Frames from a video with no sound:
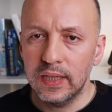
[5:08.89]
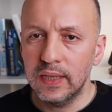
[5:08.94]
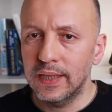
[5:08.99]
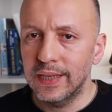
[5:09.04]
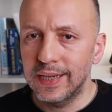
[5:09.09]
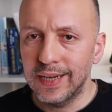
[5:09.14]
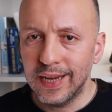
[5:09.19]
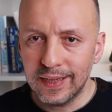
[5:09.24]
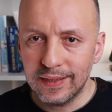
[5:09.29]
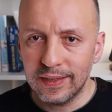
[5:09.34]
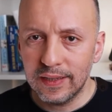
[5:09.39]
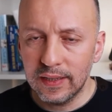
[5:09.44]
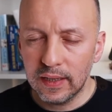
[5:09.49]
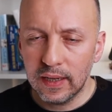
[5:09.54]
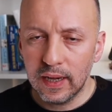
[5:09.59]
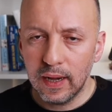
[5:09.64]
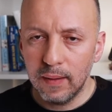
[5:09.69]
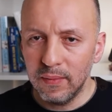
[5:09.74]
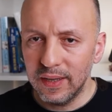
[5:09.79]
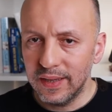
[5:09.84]
the net
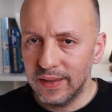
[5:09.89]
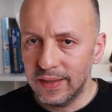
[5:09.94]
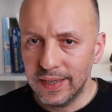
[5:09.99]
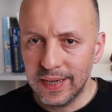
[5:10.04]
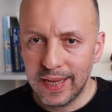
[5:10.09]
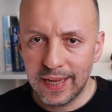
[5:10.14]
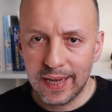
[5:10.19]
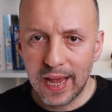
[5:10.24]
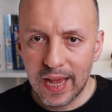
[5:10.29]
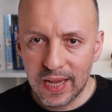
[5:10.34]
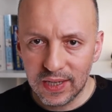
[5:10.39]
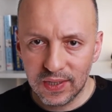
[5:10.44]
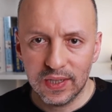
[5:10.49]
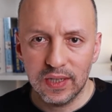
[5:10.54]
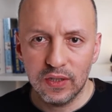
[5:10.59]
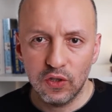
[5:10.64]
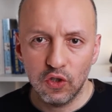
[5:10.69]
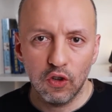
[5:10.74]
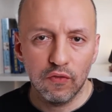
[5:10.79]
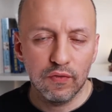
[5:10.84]
income and the net
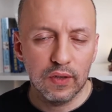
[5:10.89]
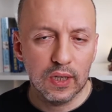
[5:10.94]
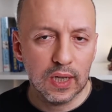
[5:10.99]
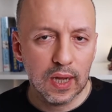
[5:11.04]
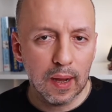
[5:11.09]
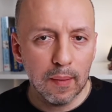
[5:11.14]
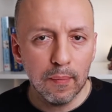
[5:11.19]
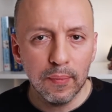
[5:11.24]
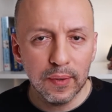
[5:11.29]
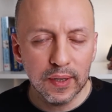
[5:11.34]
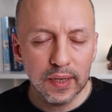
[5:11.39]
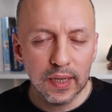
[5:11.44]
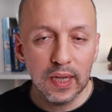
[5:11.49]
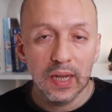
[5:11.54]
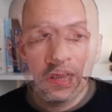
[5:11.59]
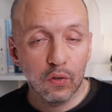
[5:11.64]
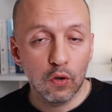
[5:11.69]
assets of the company